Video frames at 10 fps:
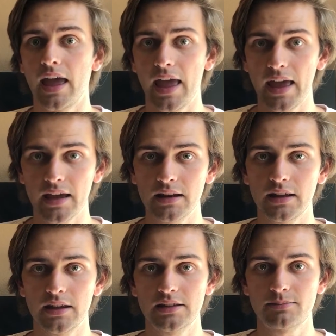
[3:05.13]
and
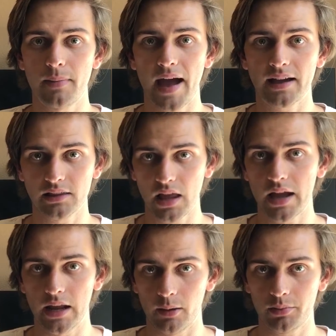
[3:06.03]
its Mac
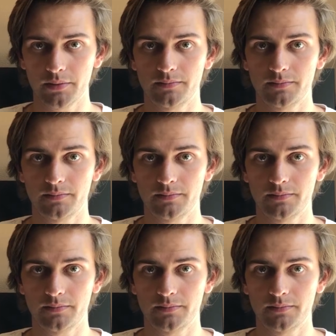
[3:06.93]
lineup.